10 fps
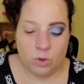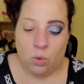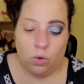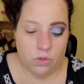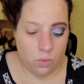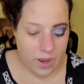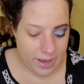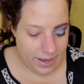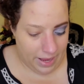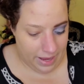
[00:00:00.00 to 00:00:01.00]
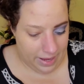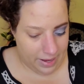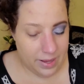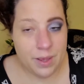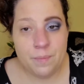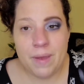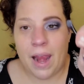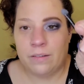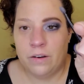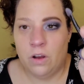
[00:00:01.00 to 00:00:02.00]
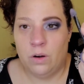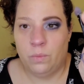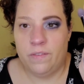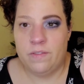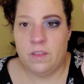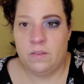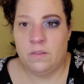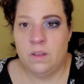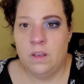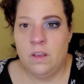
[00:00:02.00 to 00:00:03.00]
or the way I packed it on with this